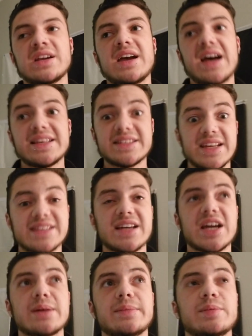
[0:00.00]
as it is, I'm
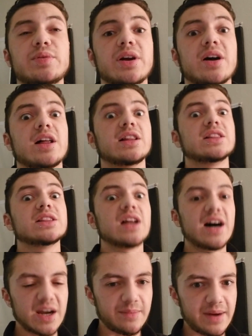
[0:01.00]
going to be putting on a
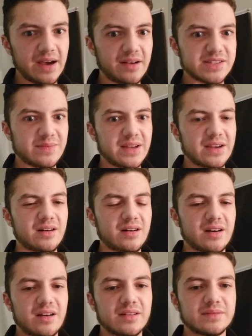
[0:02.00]
lot of miles on my
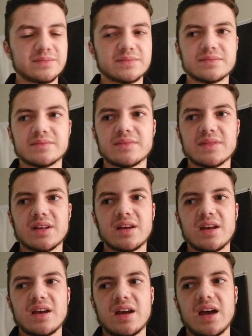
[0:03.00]
car.
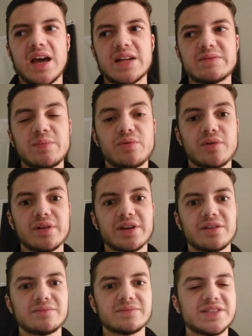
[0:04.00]
And my poor
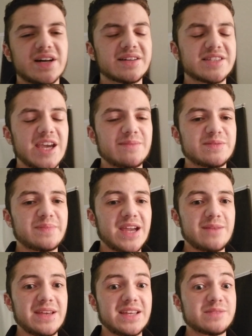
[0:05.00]
little duct-taped
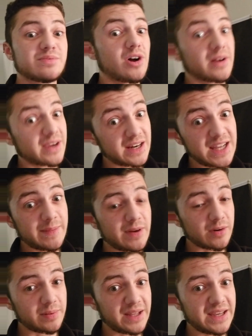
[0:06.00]
baby is probably going to need to be
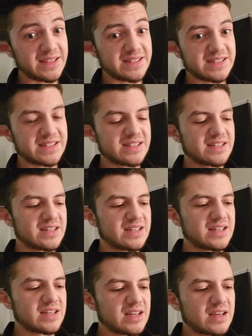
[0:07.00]
replaced
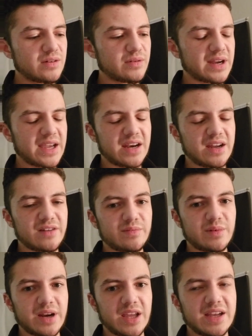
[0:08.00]
when I get enough
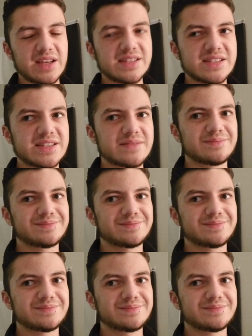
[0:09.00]
money, because